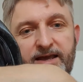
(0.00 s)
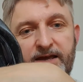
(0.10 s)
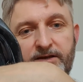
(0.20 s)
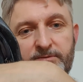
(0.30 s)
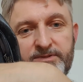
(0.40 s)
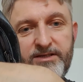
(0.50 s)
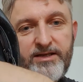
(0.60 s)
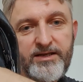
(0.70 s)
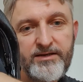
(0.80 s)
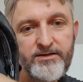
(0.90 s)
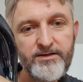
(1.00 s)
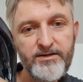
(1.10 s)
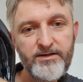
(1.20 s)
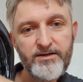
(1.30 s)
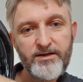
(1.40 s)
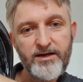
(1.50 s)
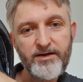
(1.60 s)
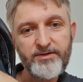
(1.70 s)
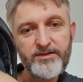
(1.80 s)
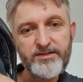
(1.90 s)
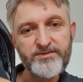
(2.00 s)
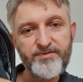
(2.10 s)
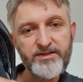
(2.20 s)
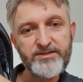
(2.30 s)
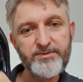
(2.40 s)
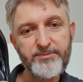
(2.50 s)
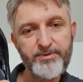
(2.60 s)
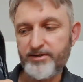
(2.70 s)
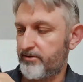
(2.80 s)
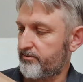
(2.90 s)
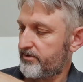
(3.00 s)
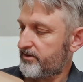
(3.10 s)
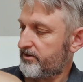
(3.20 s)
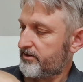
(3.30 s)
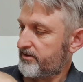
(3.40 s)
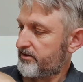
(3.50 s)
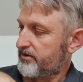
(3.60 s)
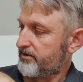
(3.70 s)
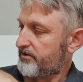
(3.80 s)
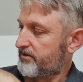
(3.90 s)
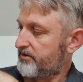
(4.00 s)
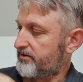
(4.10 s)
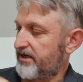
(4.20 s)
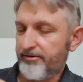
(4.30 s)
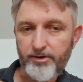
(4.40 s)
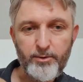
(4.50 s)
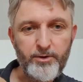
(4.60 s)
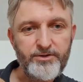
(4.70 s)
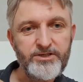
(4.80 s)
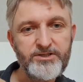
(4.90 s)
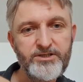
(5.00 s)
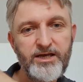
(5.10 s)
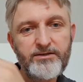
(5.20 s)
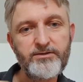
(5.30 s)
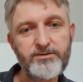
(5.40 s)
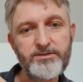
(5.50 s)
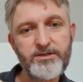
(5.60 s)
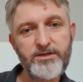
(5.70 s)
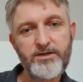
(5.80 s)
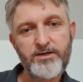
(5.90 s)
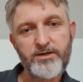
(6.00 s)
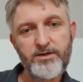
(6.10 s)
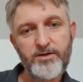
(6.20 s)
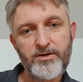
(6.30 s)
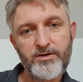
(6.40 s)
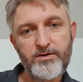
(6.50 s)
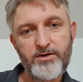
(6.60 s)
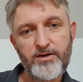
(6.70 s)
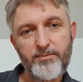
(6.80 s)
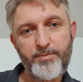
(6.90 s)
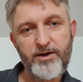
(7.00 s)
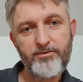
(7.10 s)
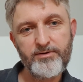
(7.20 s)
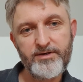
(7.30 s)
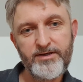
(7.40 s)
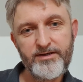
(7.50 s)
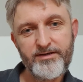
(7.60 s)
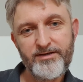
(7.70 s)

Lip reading: air comes in here and then these vents become narrower, these channels. Apparently